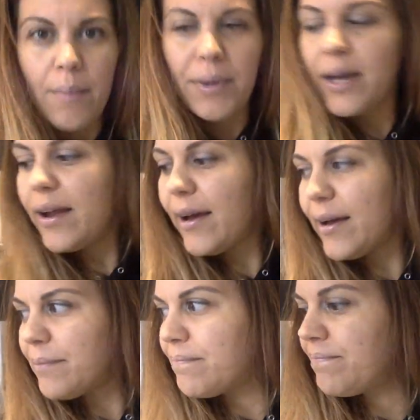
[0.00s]
But
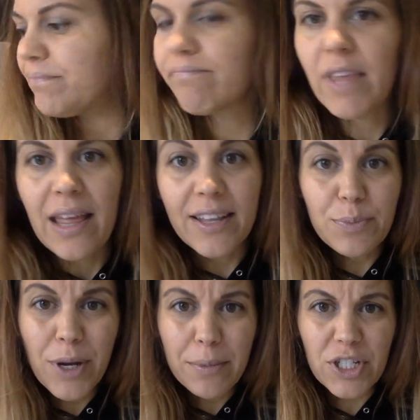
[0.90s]
that's
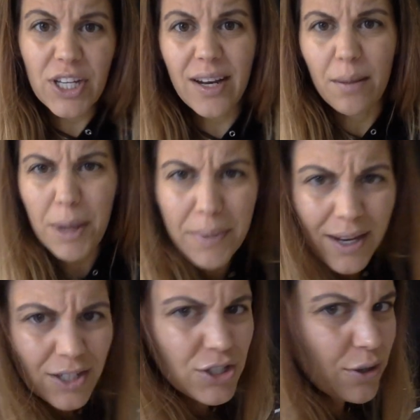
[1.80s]
pretty much it. Maybe I
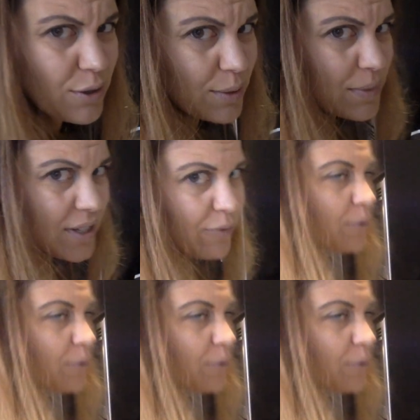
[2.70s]
can show you some stuff